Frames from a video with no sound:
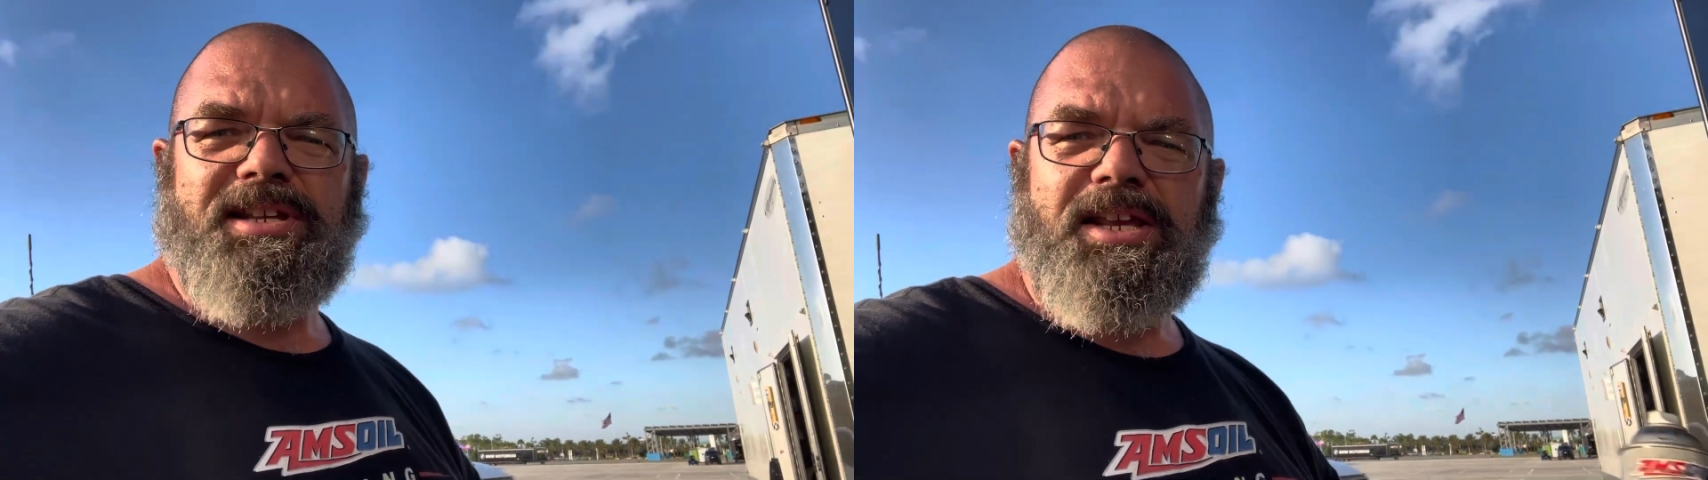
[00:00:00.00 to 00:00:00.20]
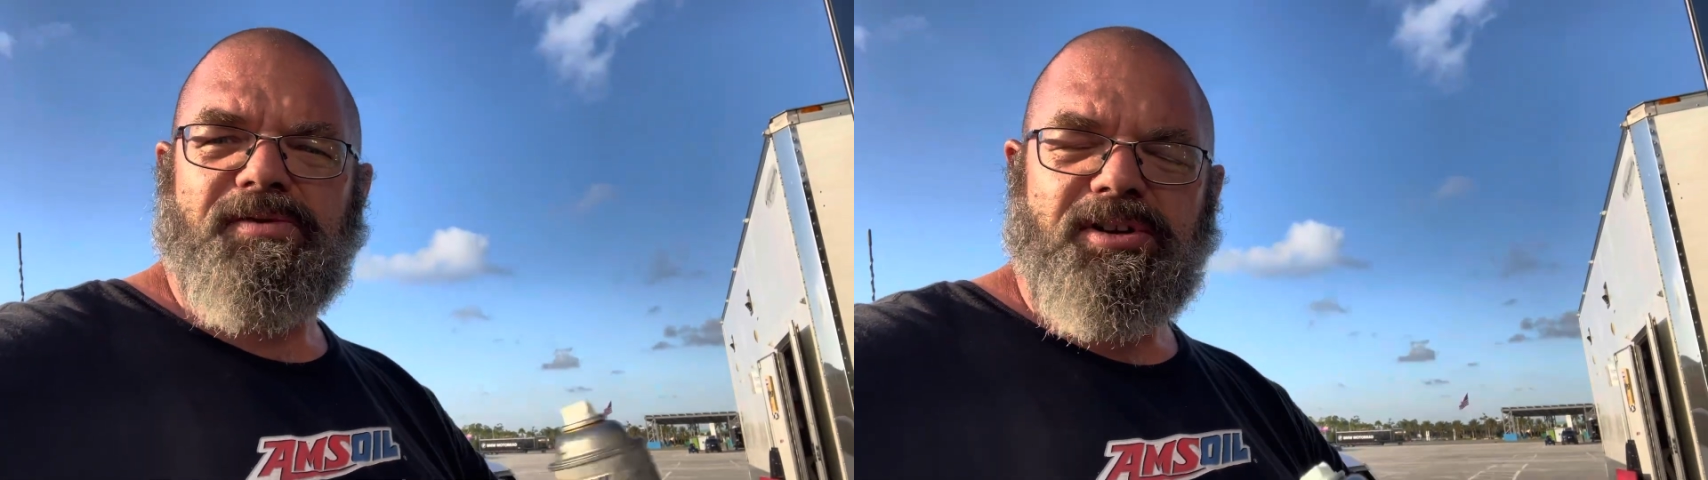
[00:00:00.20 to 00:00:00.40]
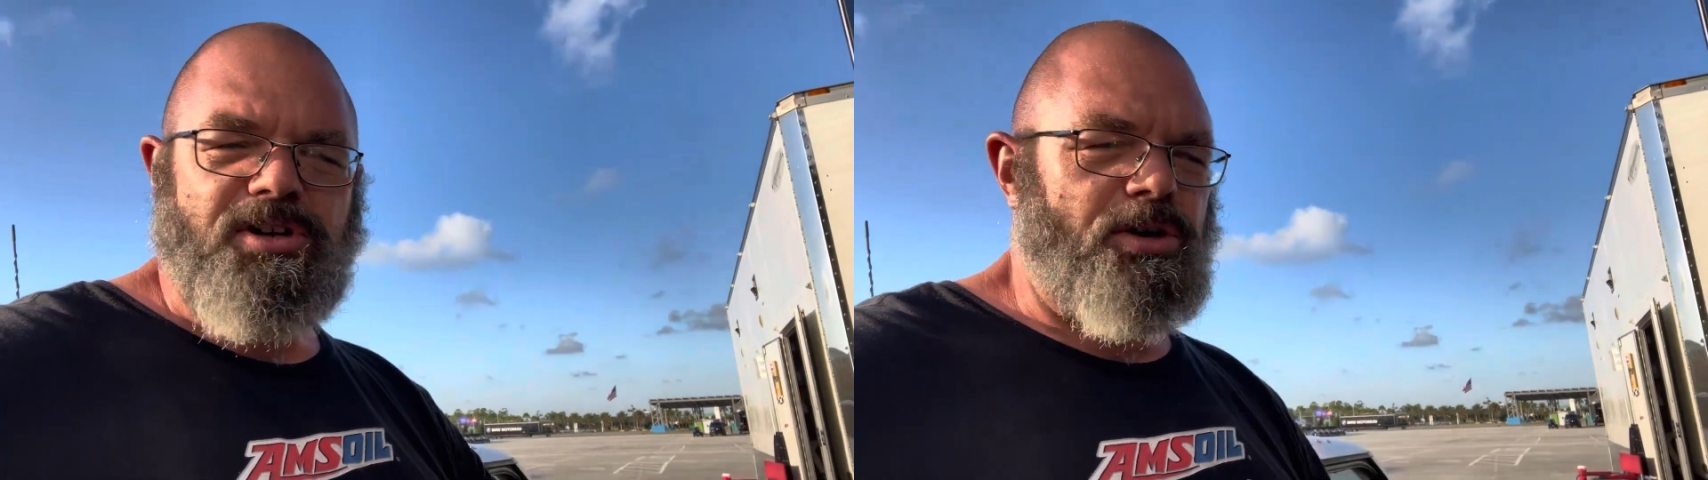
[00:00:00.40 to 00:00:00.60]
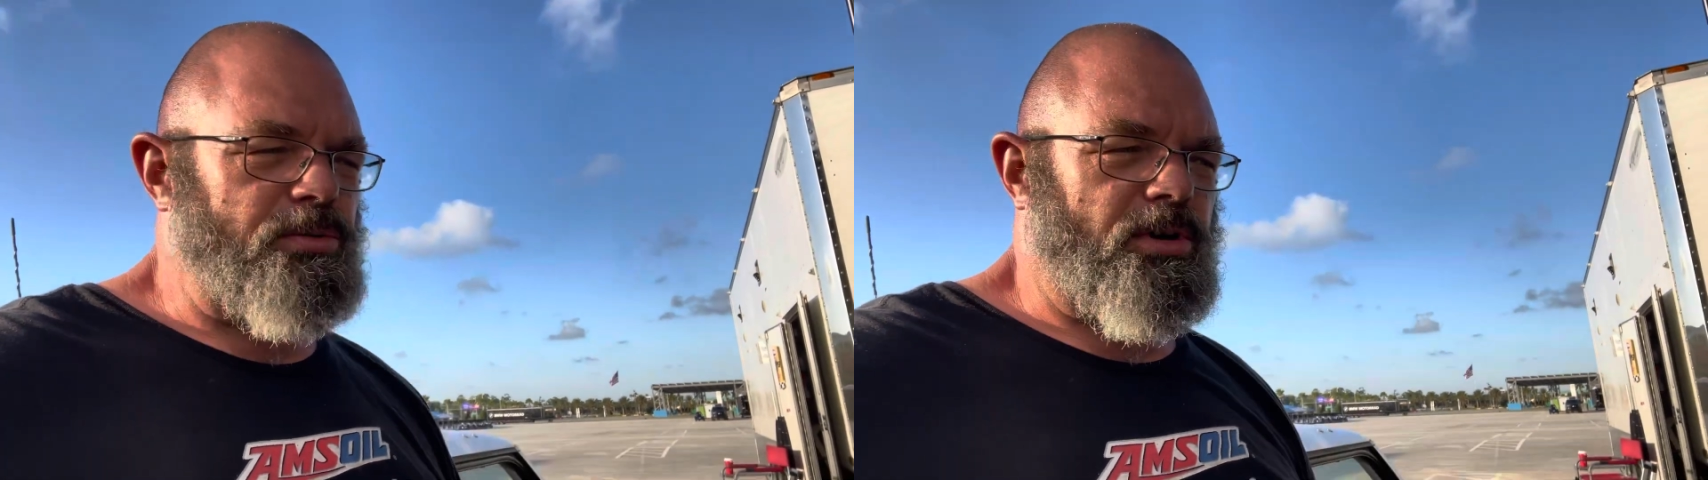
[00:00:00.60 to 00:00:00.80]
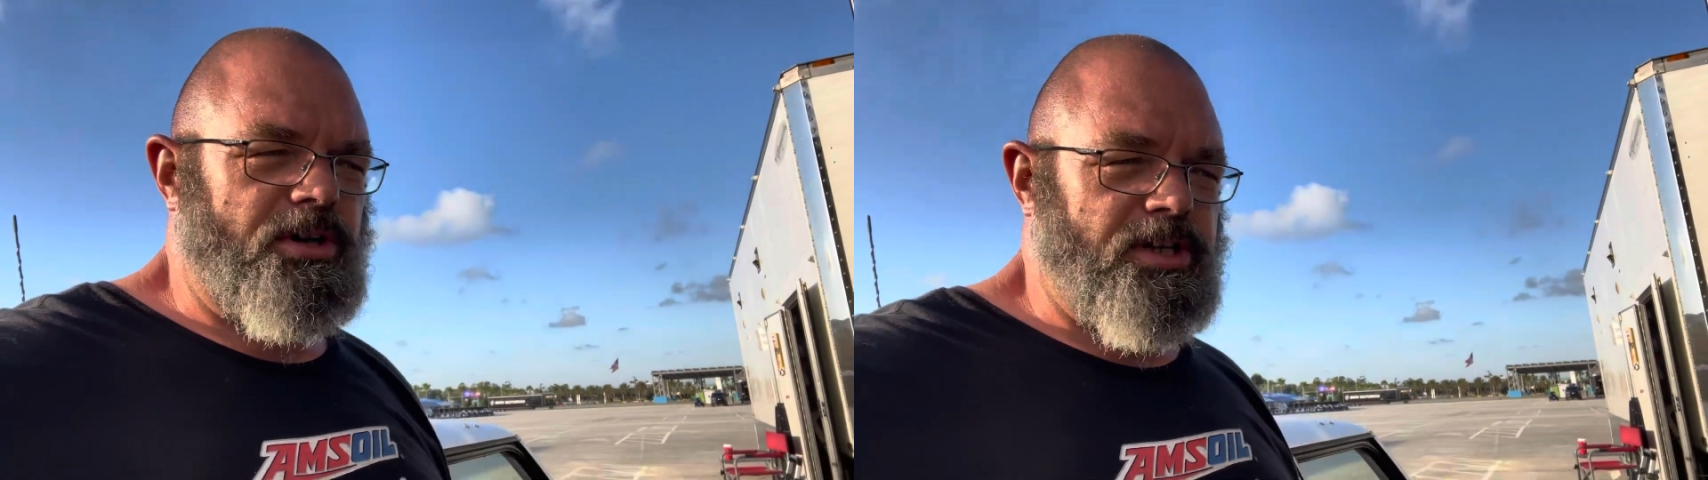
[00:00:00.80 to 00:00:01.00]
even coat
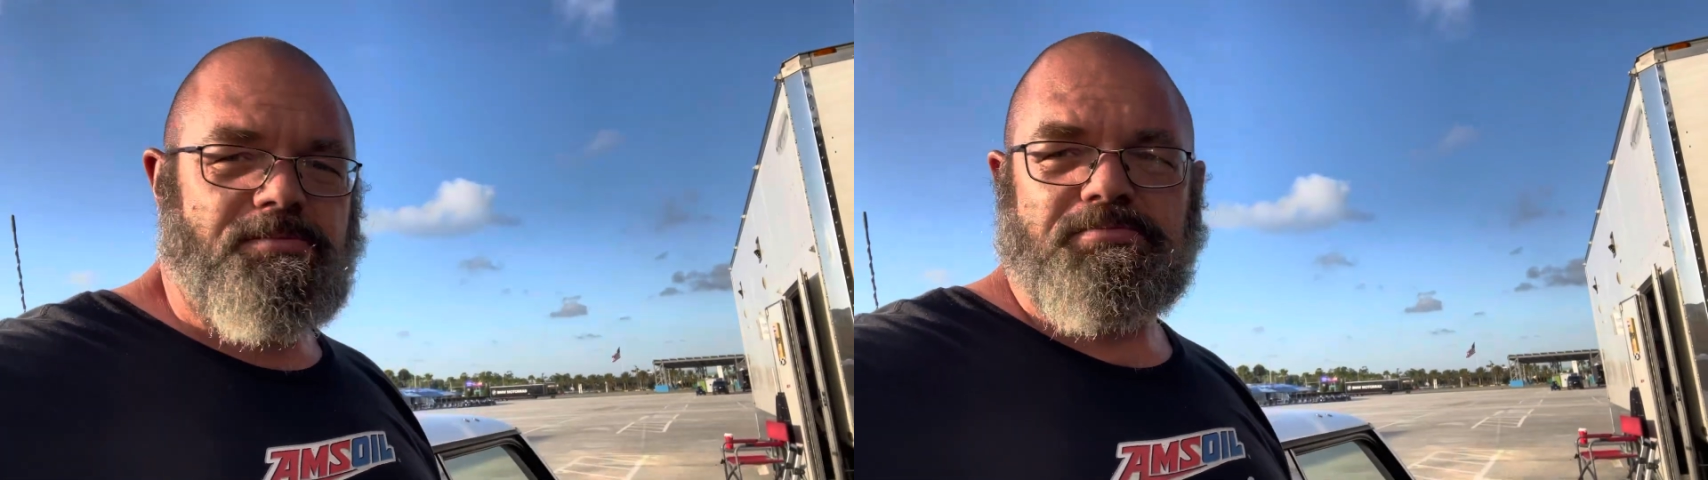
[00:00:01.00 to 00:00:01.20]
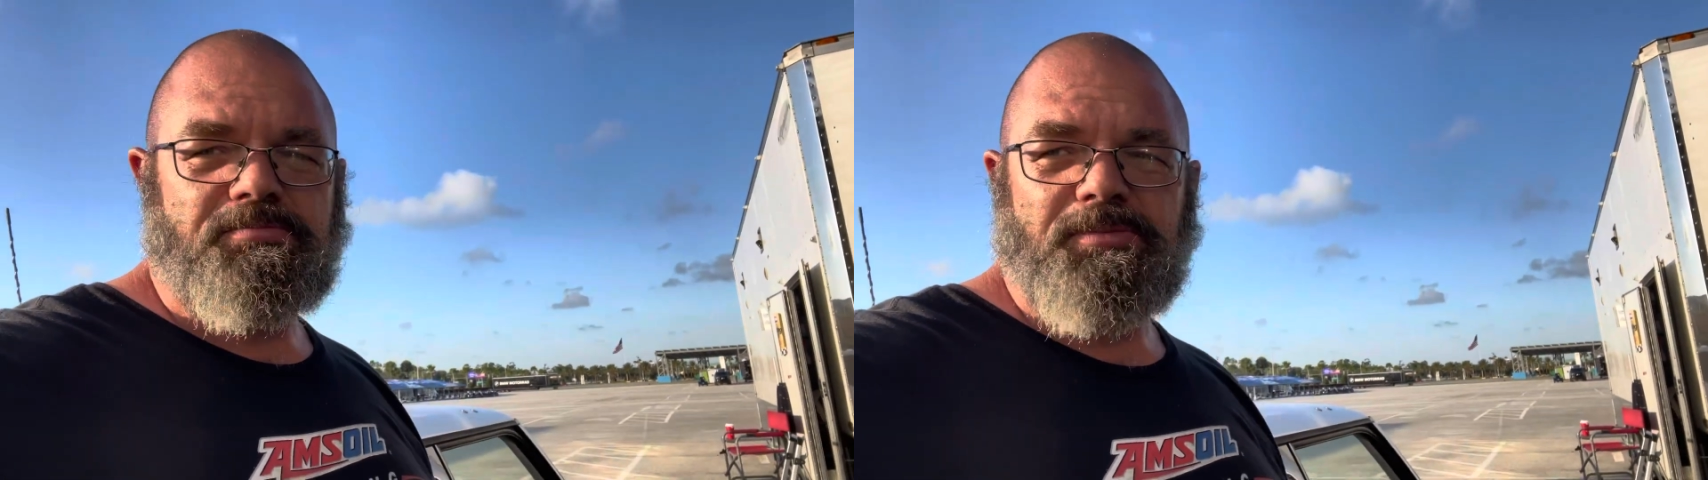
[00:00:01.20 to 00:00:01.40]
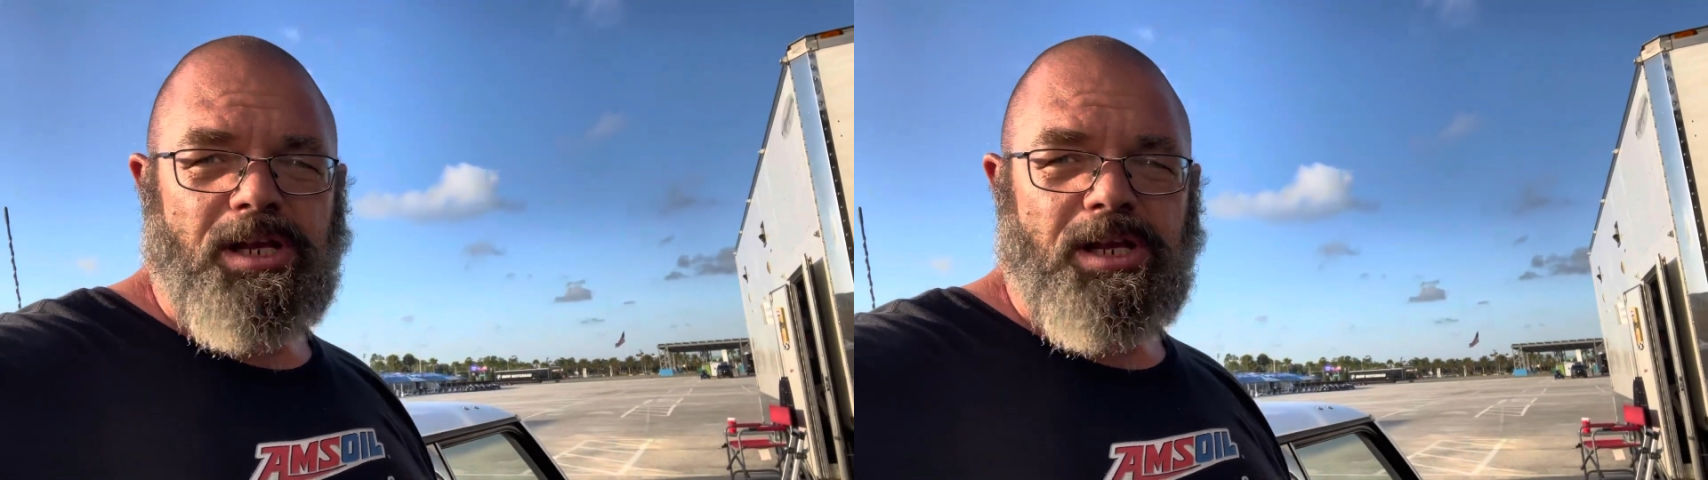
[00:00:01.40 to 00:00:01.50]
on it.